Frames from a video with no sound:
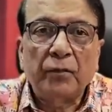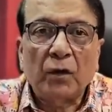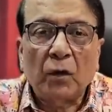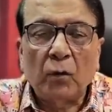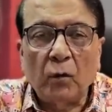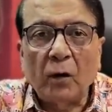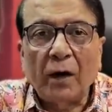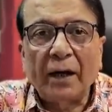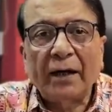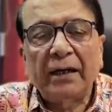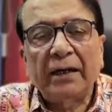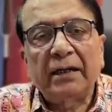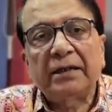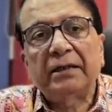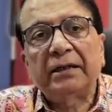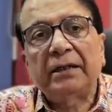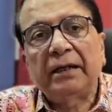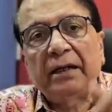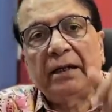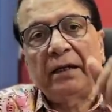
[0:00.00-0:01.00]
One
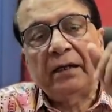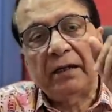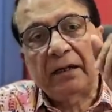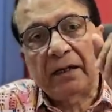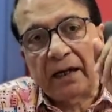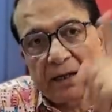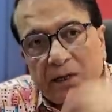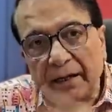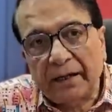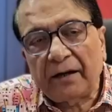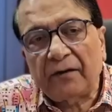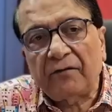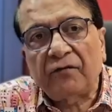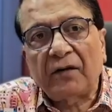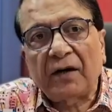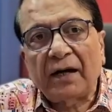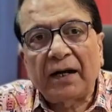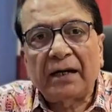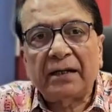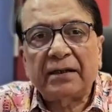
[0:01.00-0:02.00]
is the kinetic
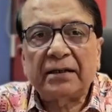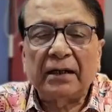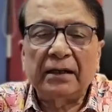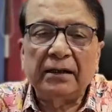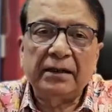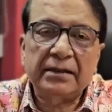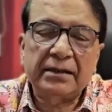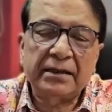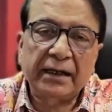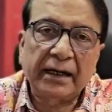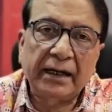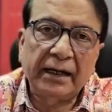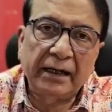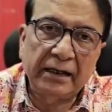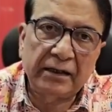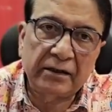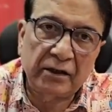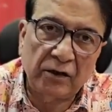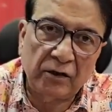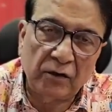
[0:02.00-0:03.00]
fires and the second
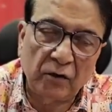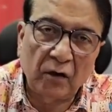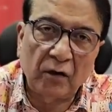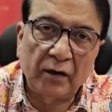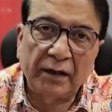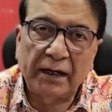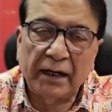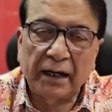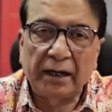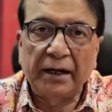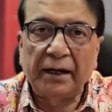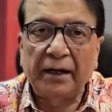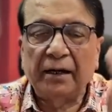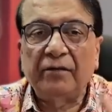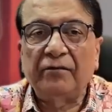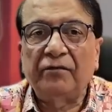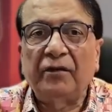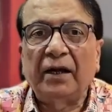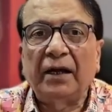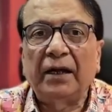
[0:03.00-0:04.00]
is the
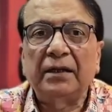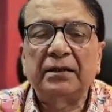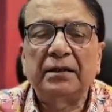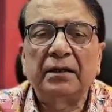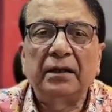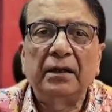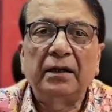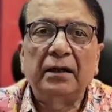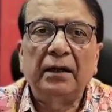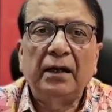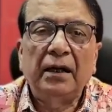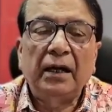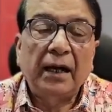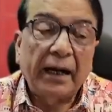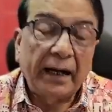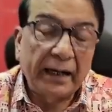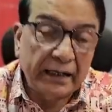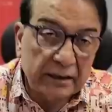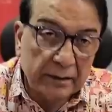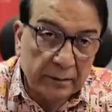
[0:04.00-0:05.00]
non-kinetic fires.
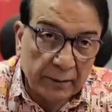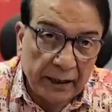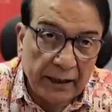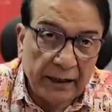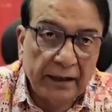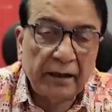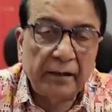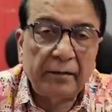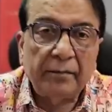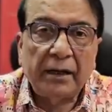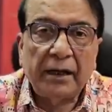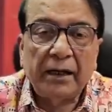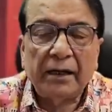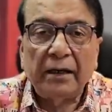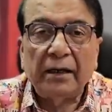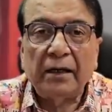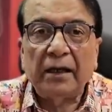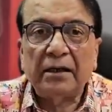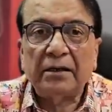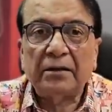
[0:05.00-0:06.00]
I explained in my
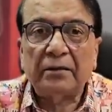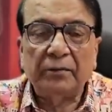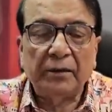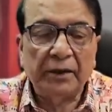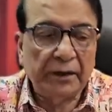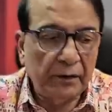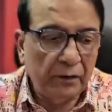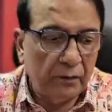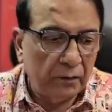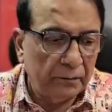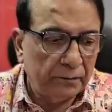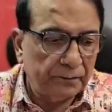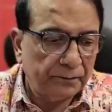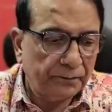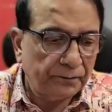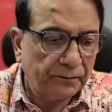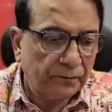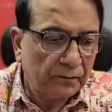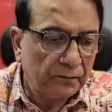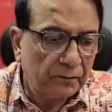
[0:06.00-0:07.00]
last video
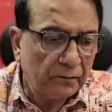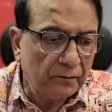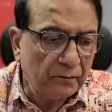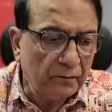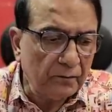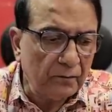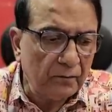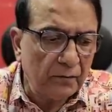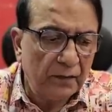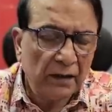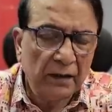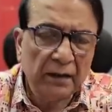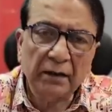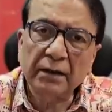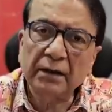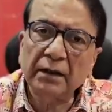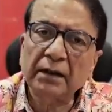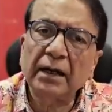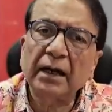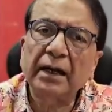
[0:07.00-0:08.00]

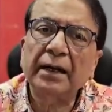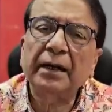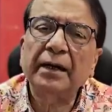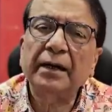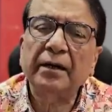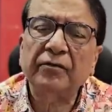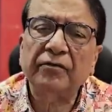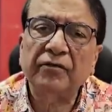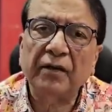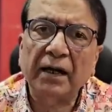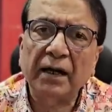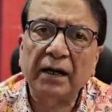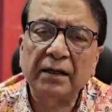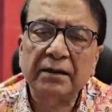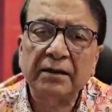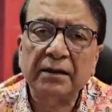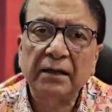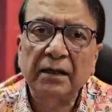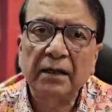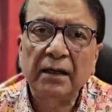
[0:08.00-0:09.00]
the kinetic
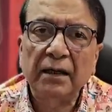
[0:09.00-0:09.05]
fires